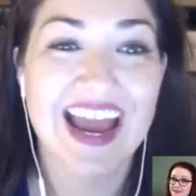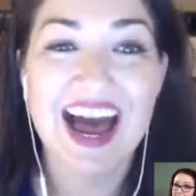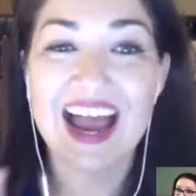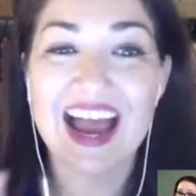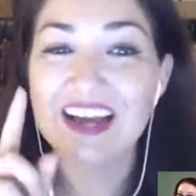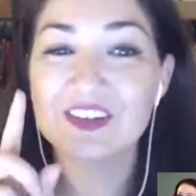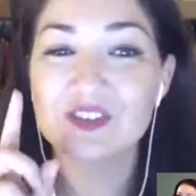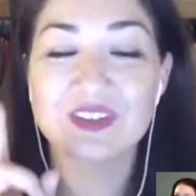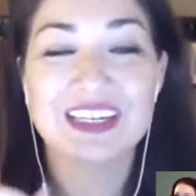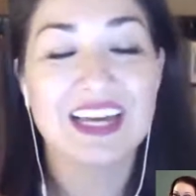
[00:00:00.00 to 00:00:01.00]

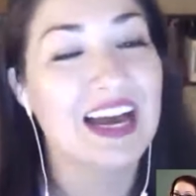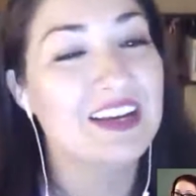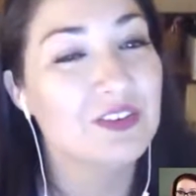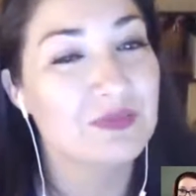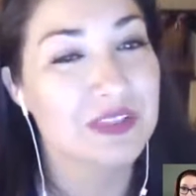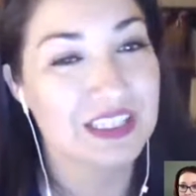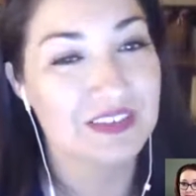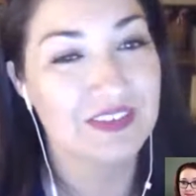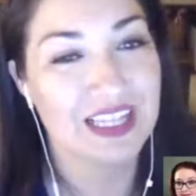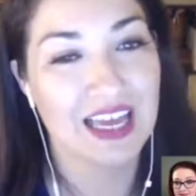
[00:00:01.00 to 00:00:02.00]
I don't
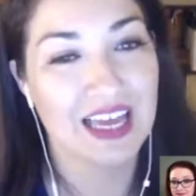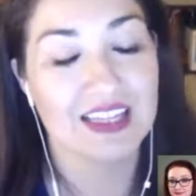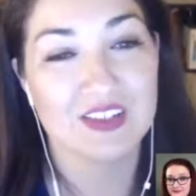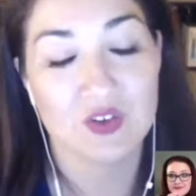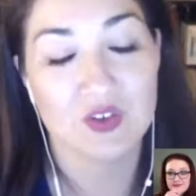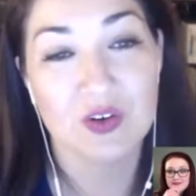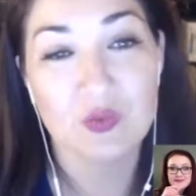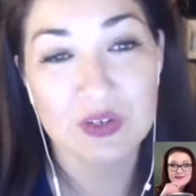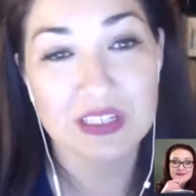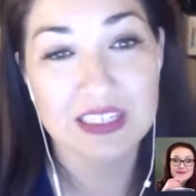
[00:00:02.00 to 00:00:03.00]
believe in that unless you're in a
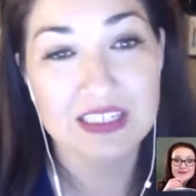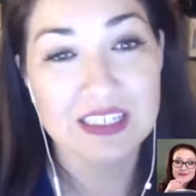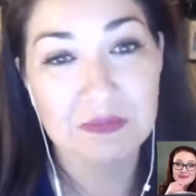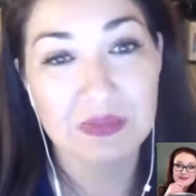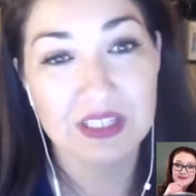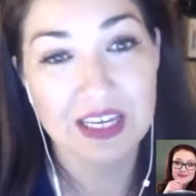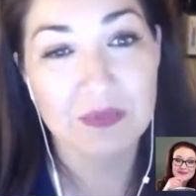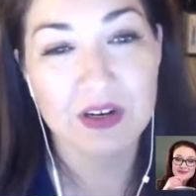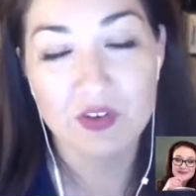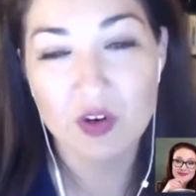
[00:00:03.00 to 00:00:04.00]
really deep league.
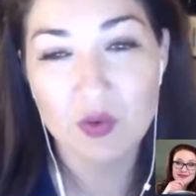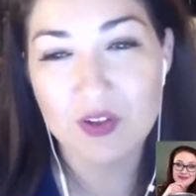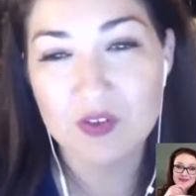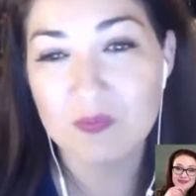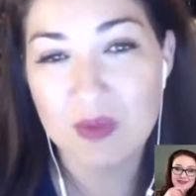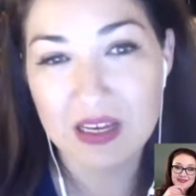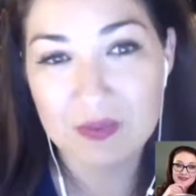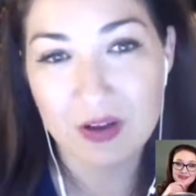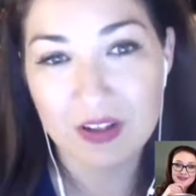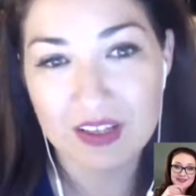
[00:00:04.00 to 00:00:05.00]
But if you're in one of those best
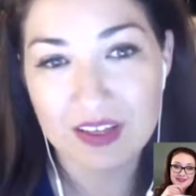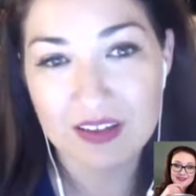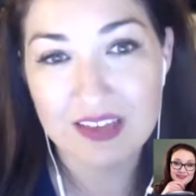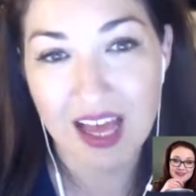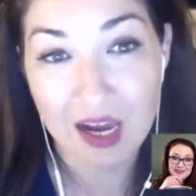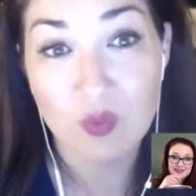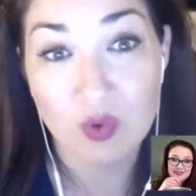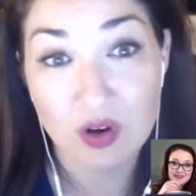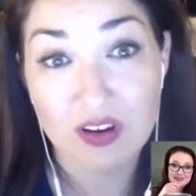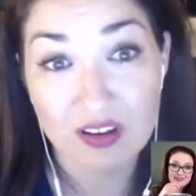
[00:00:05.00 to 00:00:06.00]
ball leagues, I
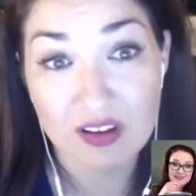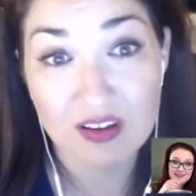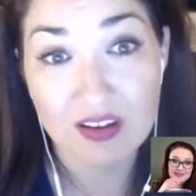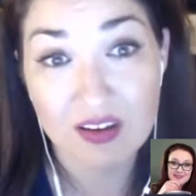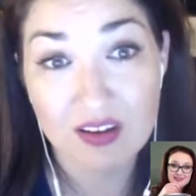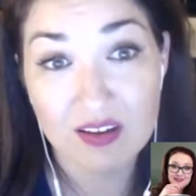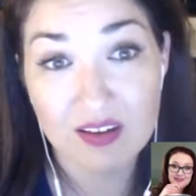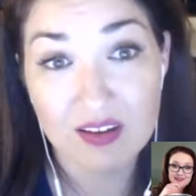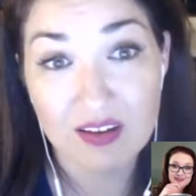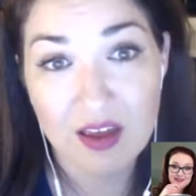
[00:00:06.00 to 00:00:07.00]
would.
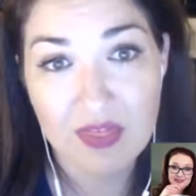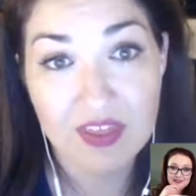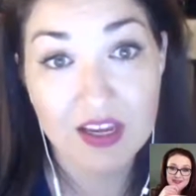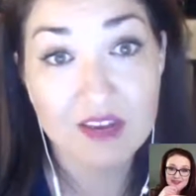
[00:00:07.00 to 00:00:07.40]
They